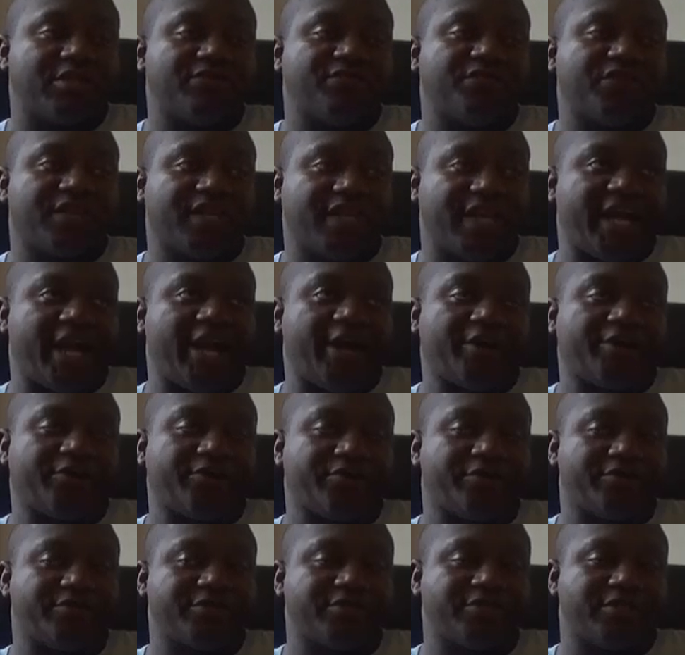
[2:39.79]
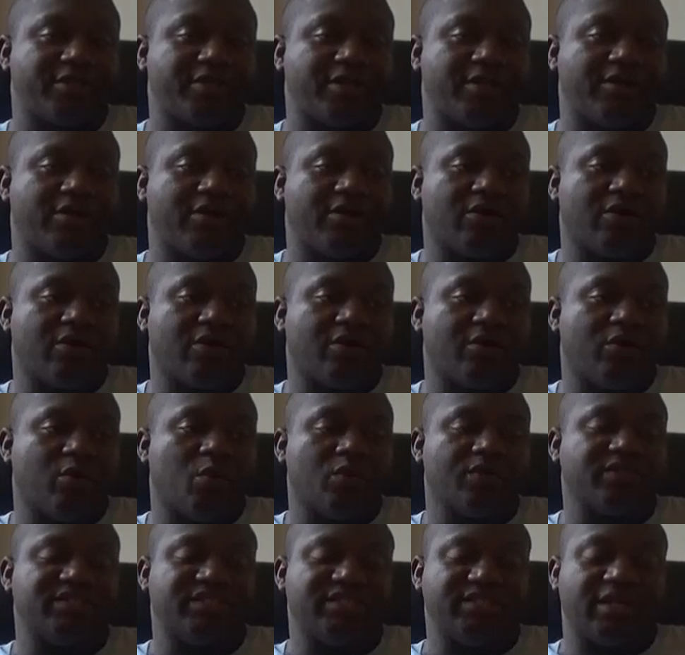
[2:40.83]
of the characters
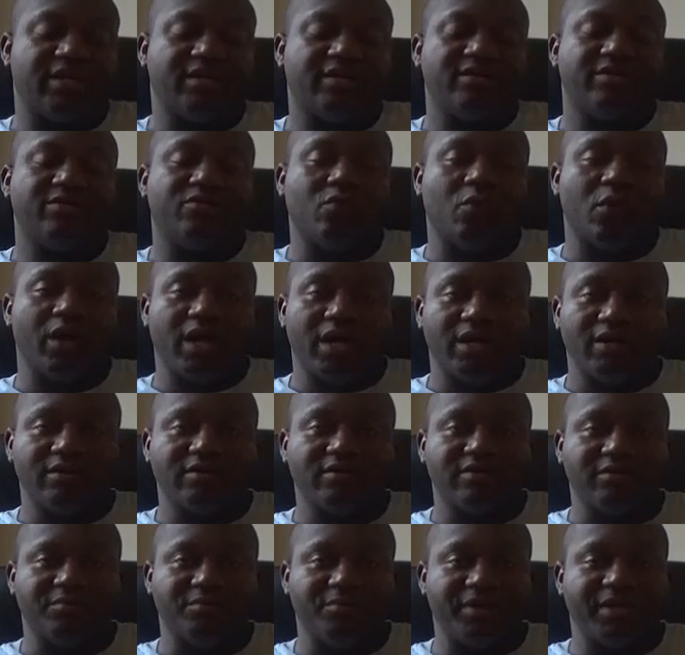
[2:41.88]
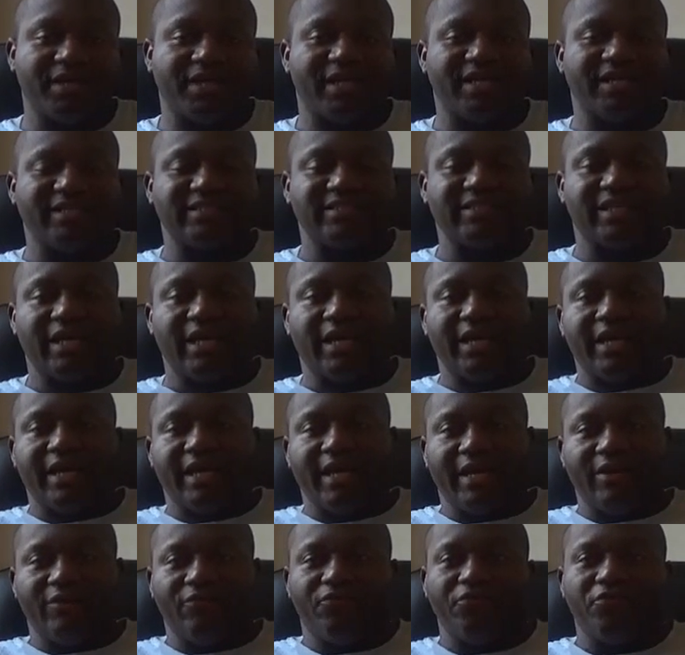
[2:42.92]
was done well, because
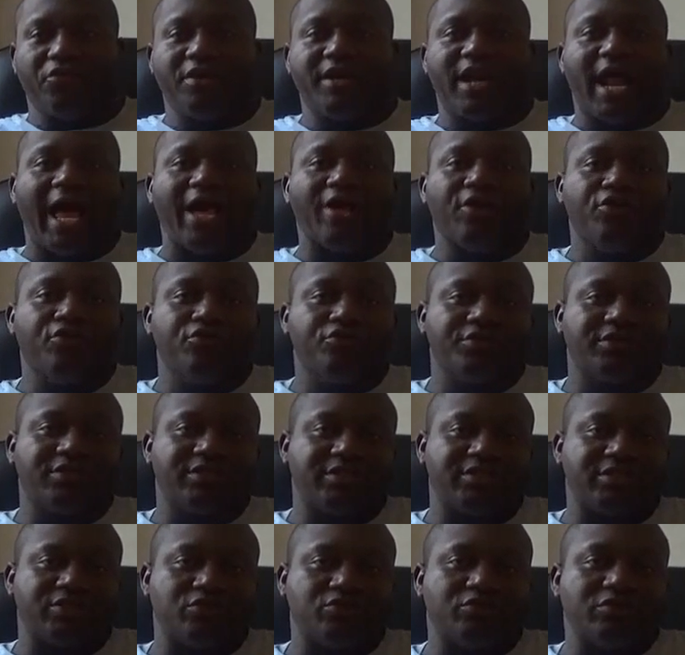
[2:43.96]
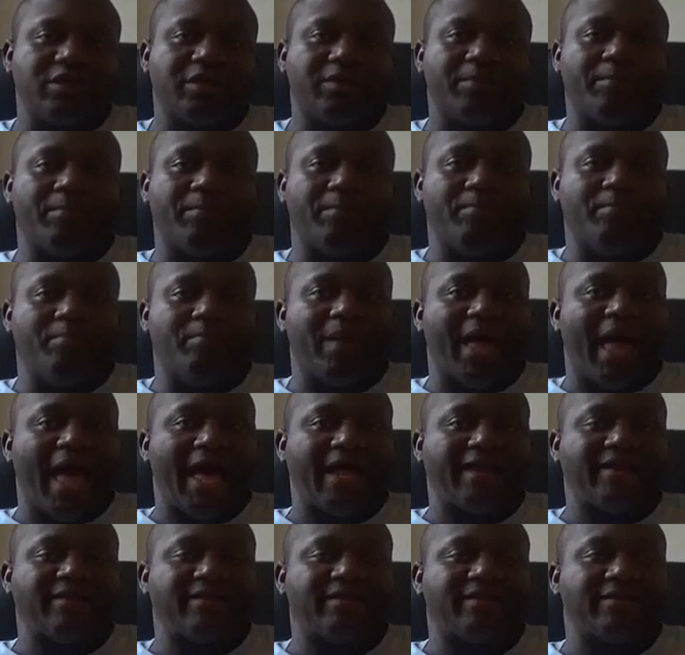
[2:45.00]
if you're not used to who the
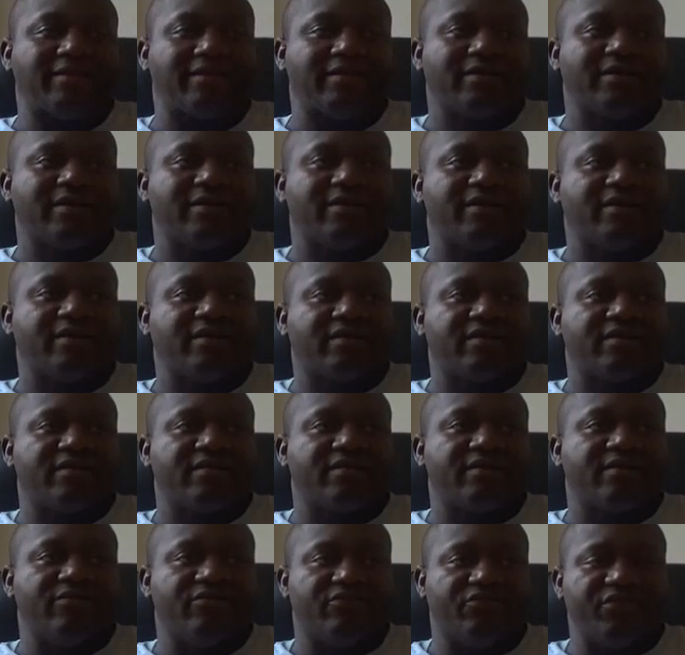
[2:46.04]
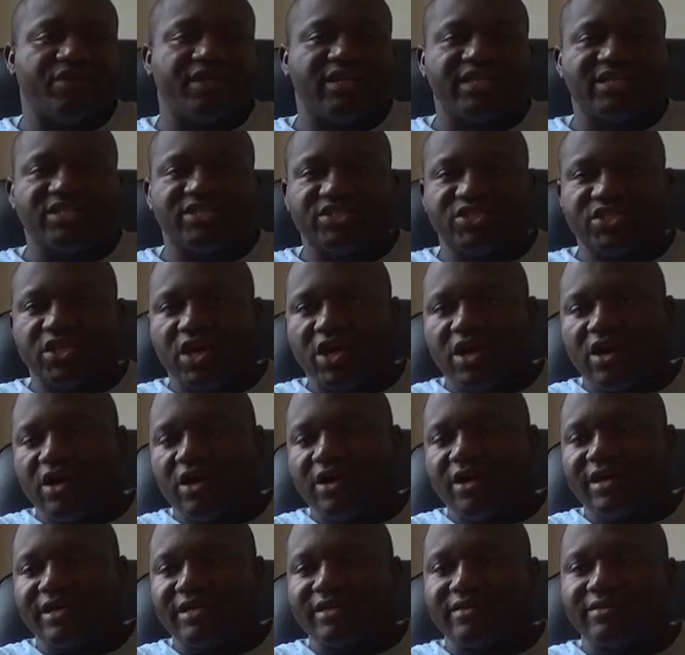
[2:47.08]
Bat villains
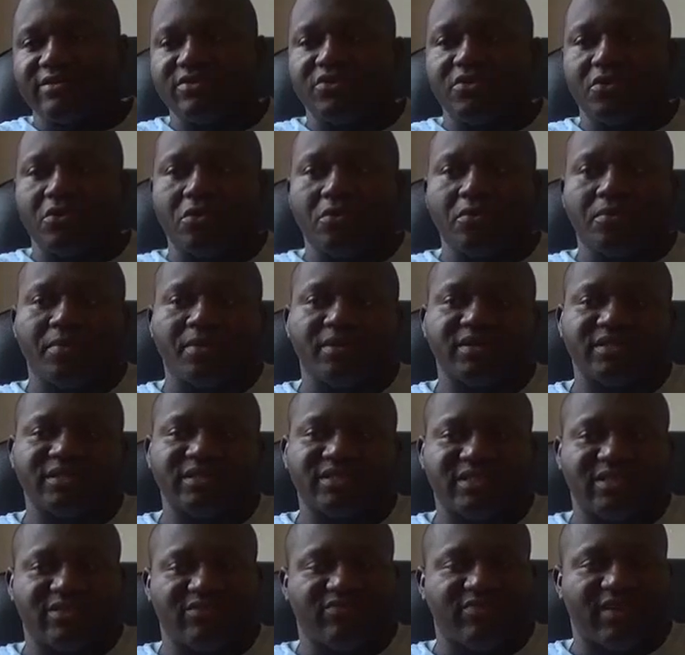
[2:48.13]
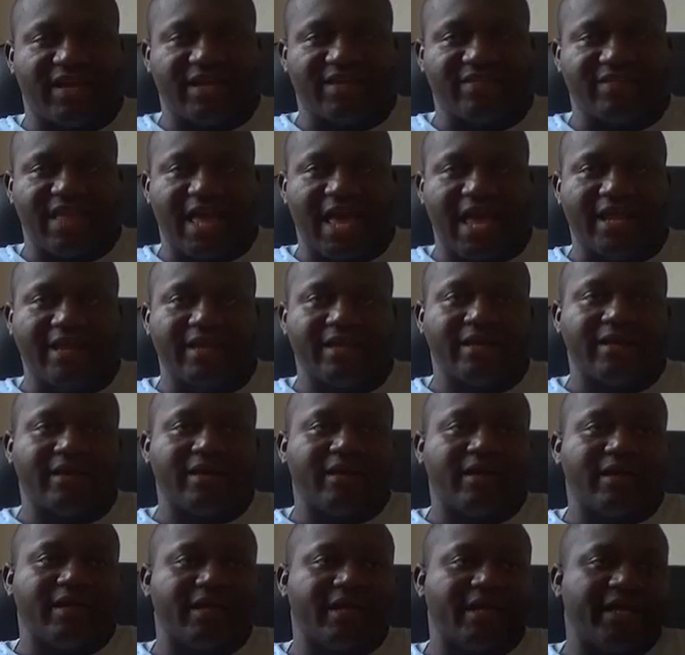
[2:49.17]
are and stuff like that,
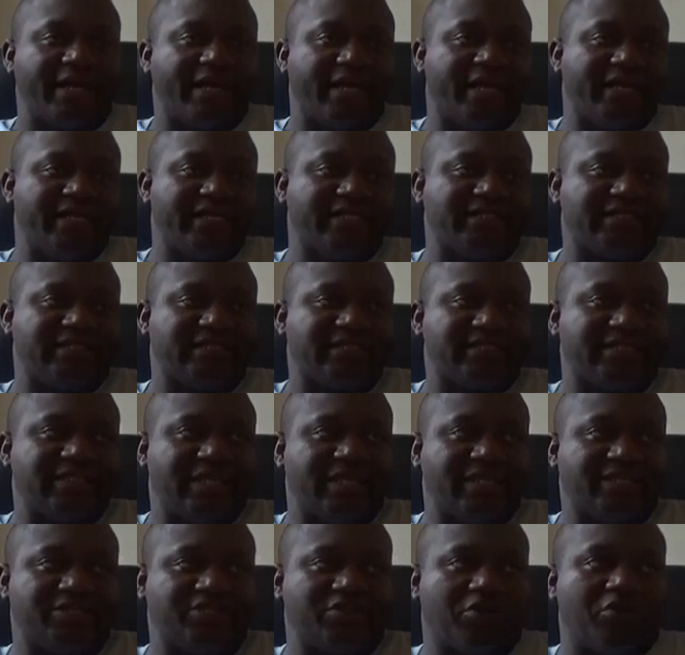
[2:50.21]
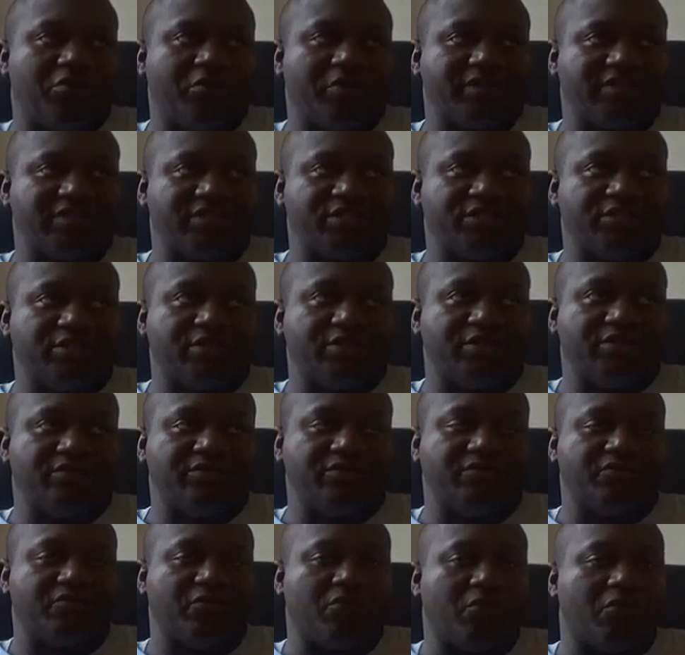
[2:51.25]
it's always good
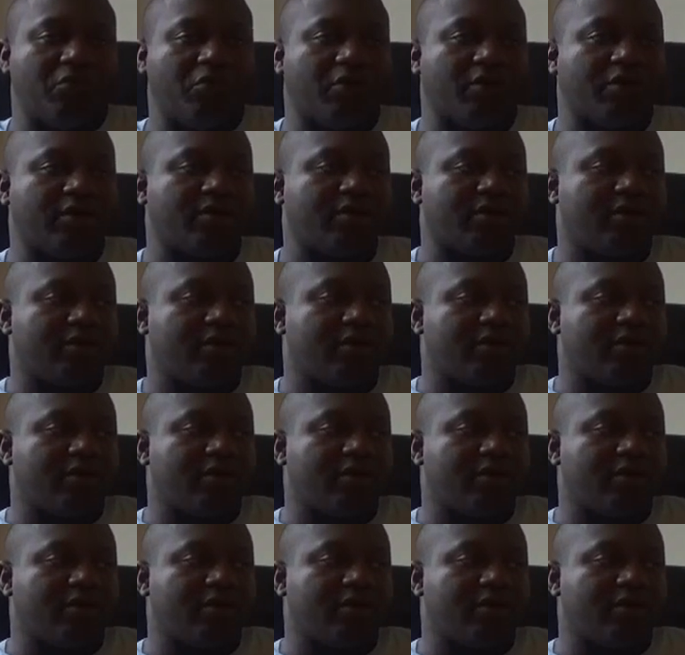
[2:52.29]
for